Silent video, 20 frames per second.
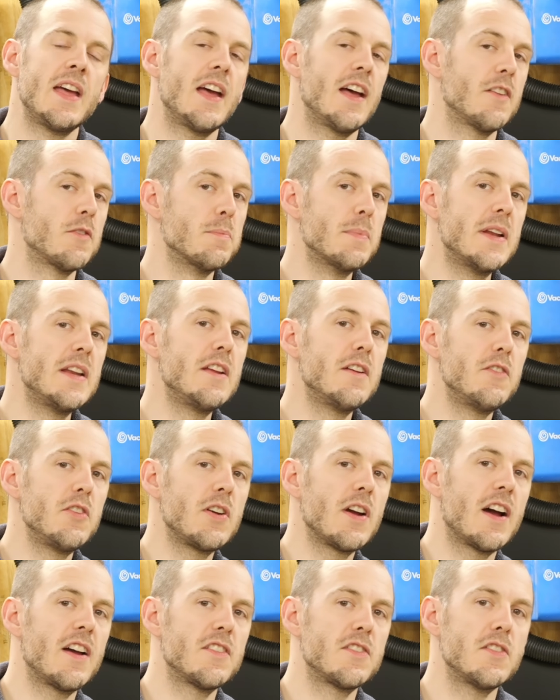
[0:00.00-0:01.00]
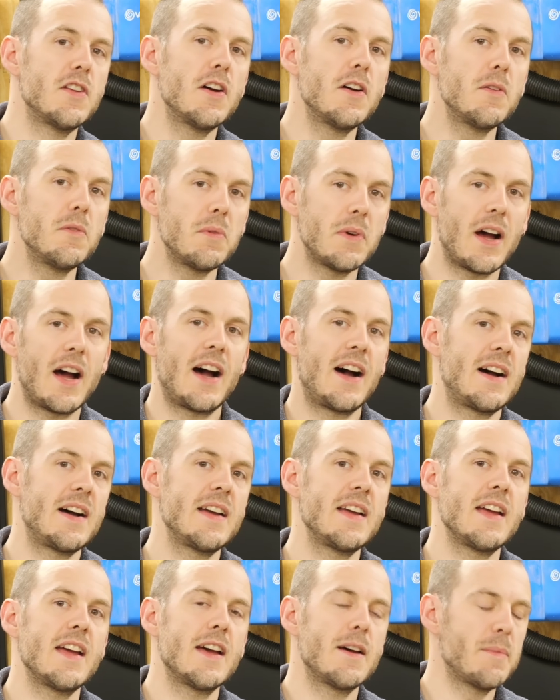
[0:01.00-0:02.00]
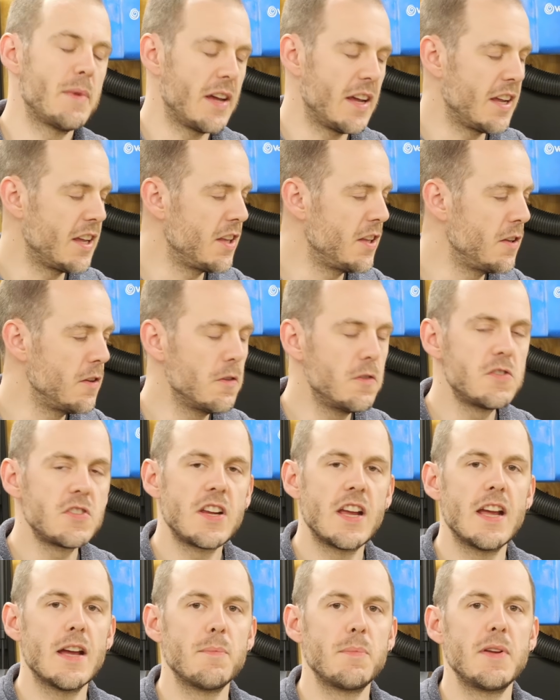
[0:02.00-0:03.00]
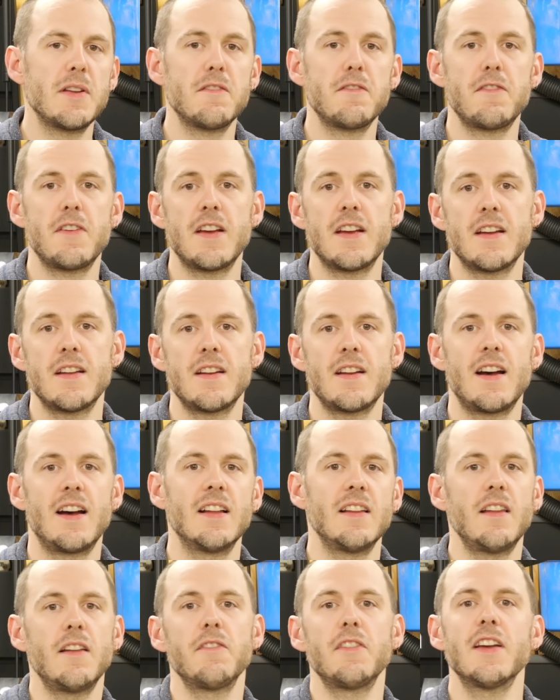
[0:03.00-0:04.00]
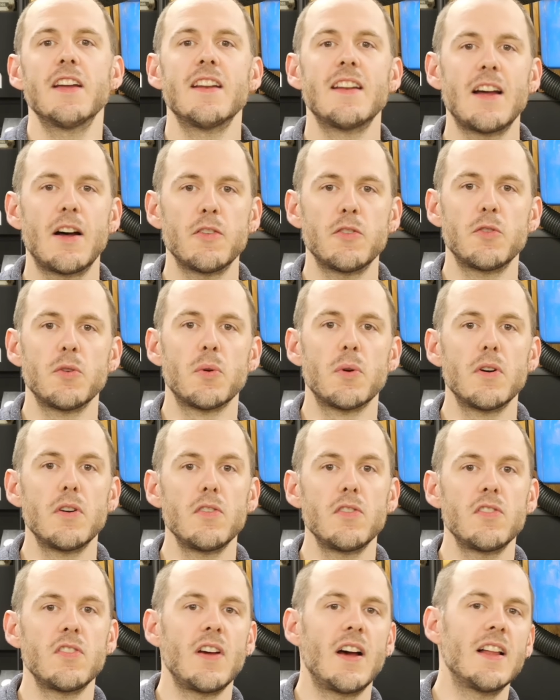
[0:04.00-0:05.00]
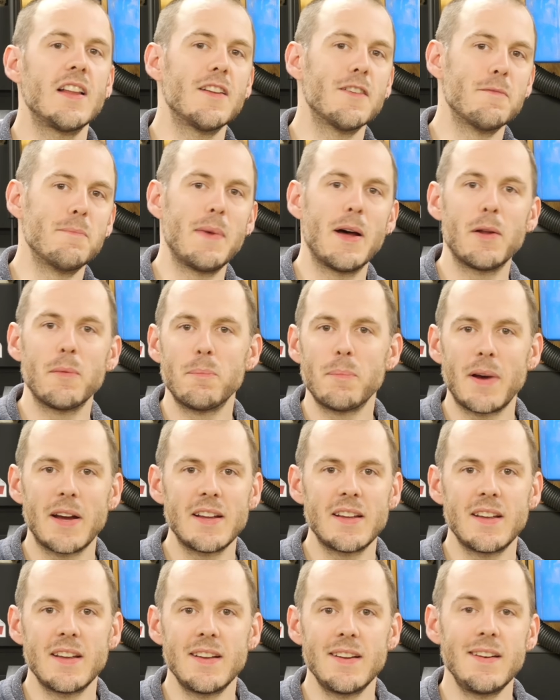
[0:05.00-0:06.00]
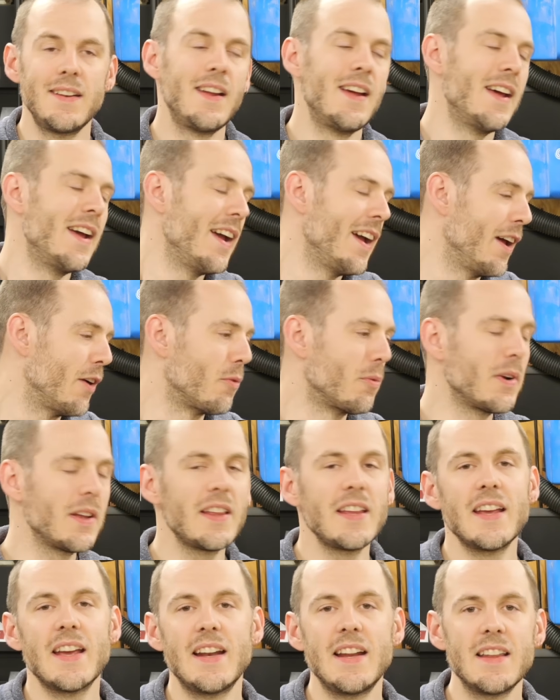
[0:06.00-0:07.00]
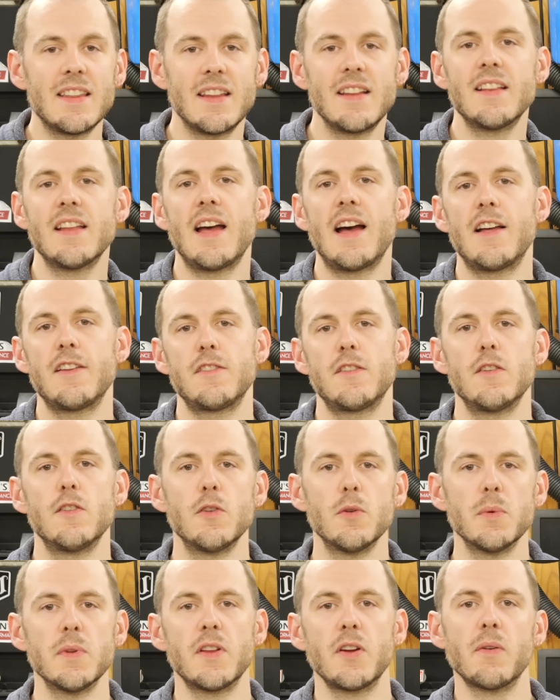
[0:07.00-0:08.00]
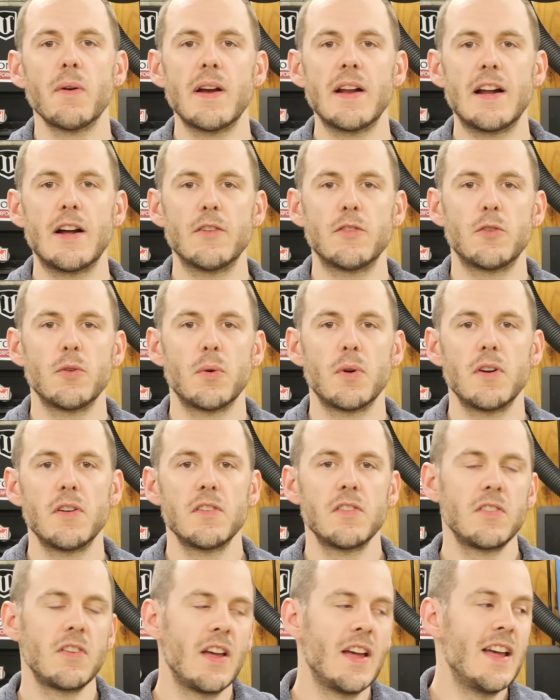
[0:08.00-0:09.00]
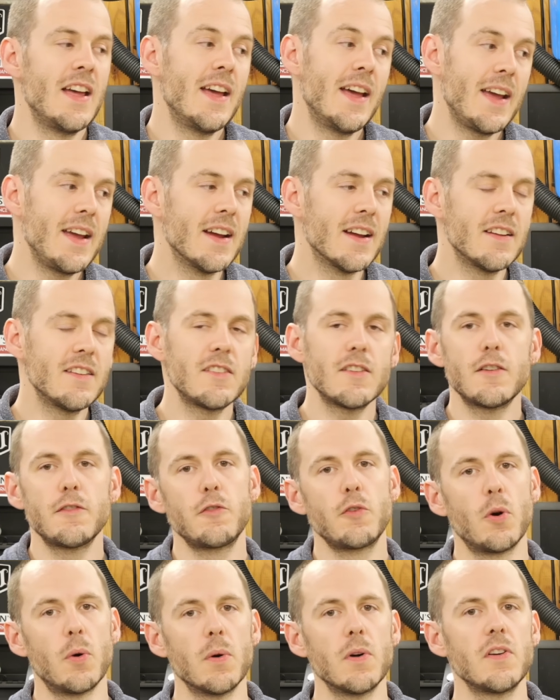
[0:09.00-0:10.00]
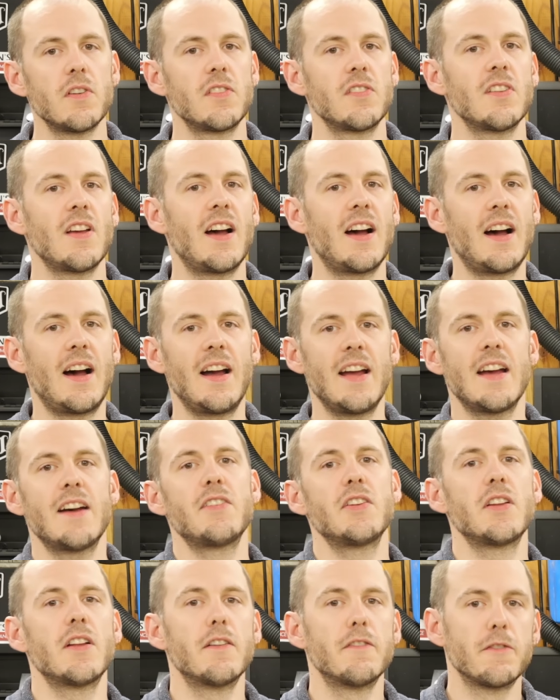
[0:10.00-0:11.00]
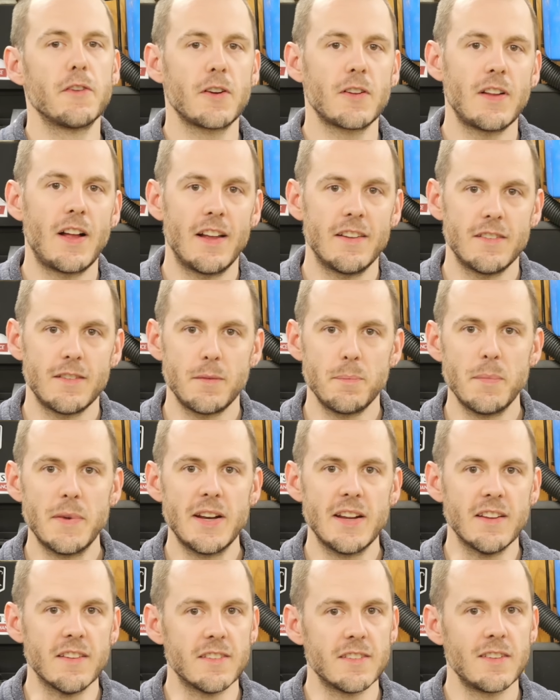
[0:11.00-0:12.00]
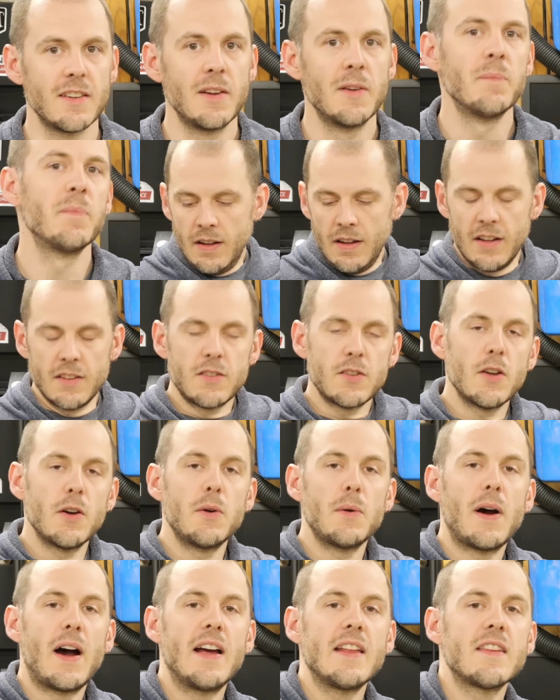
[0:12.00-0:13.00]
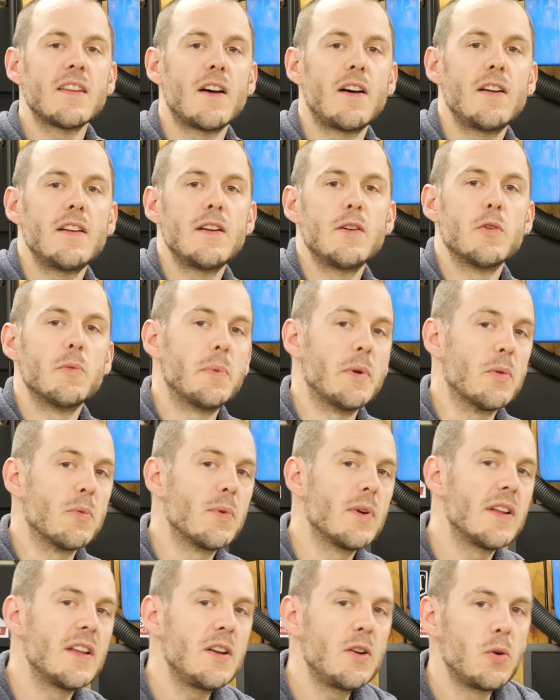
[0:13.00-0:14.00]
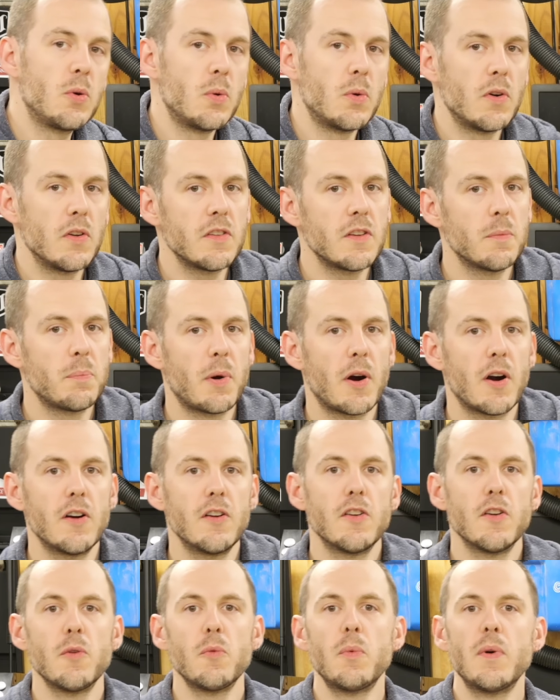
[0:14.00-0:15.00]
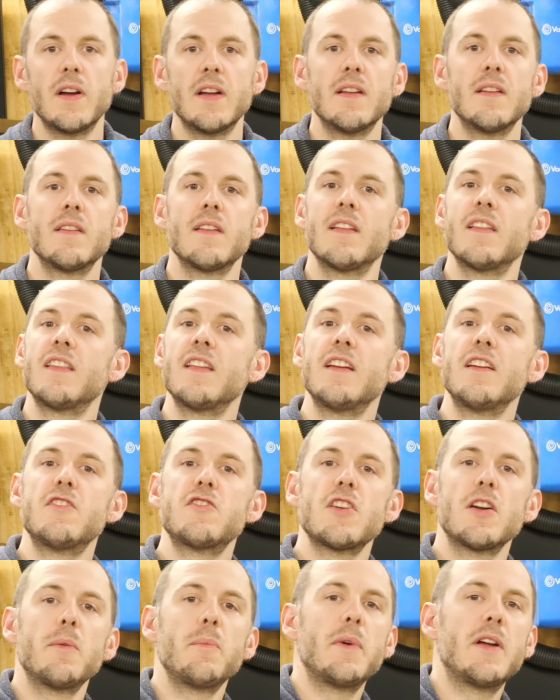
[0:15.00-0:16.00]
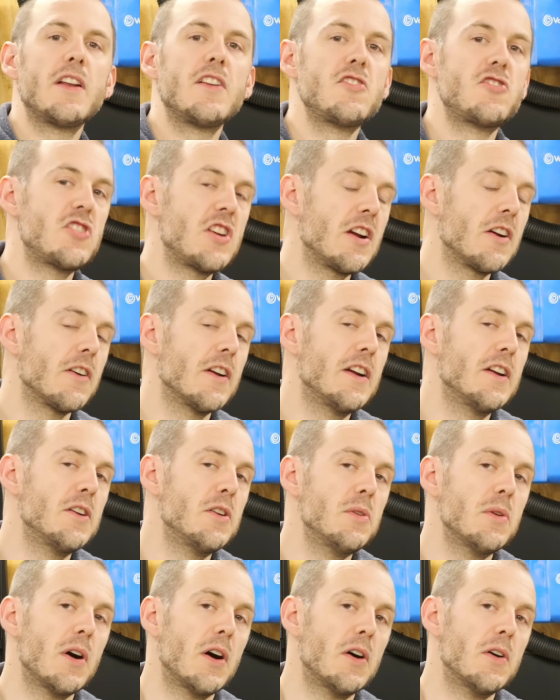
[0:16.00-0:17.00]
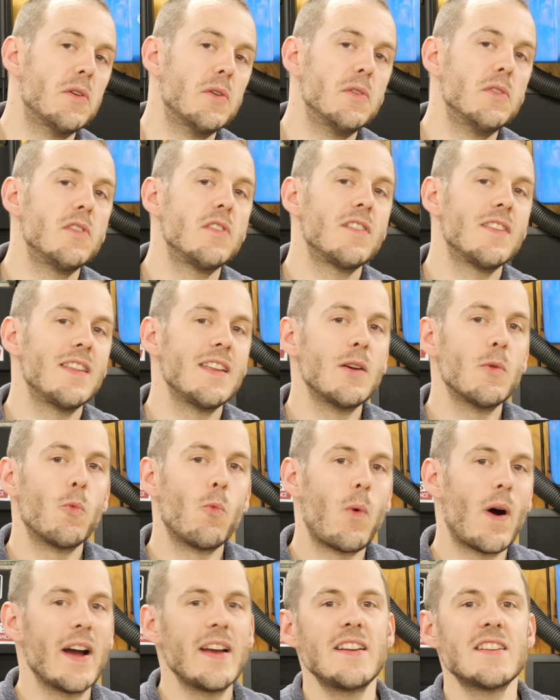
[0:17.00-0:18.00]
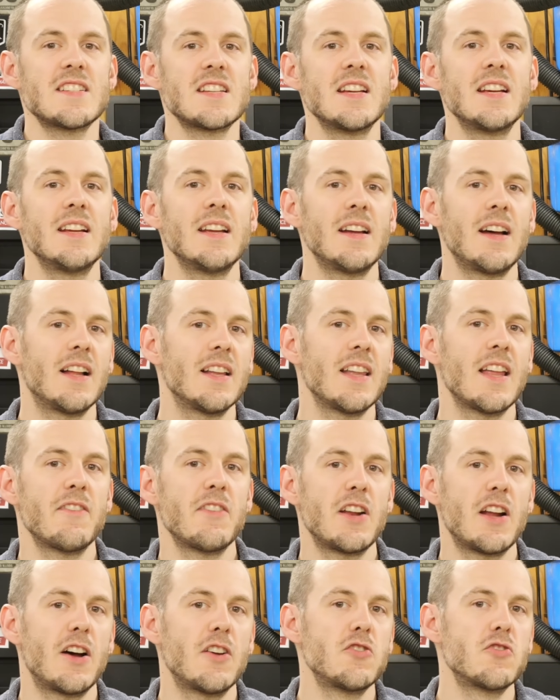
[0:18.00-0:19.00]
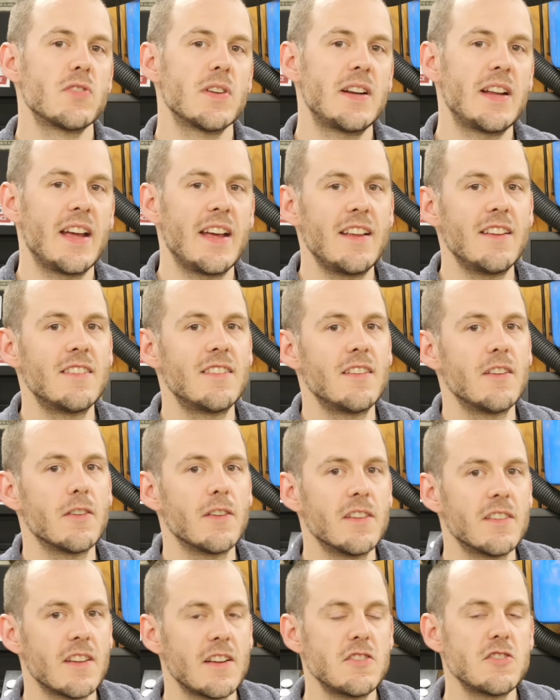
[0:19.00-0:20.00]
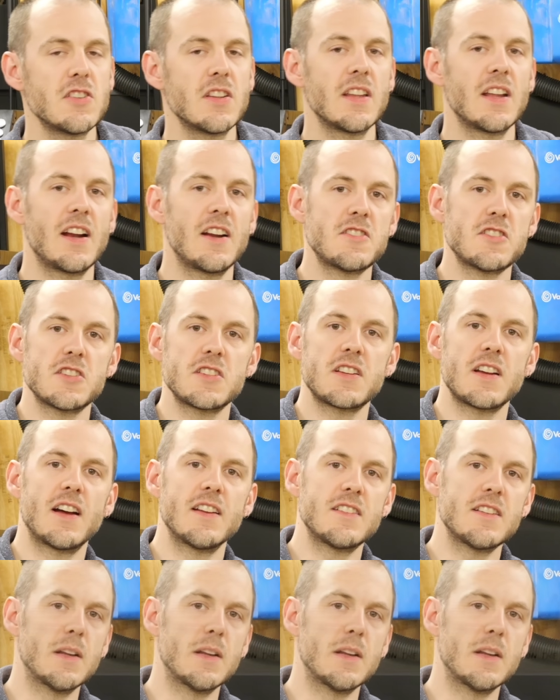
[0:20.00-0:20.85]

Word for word: As many of you guys know, I am a huge camping fan. I love getting outdoors, I love mountain biking, and really anything that has to do with the great outdoors. And of course, I have a love for classic minis. And so I thought it would be really cool to partner with the gentleman, Jerry, who owns the white 1100 A series engine that I just got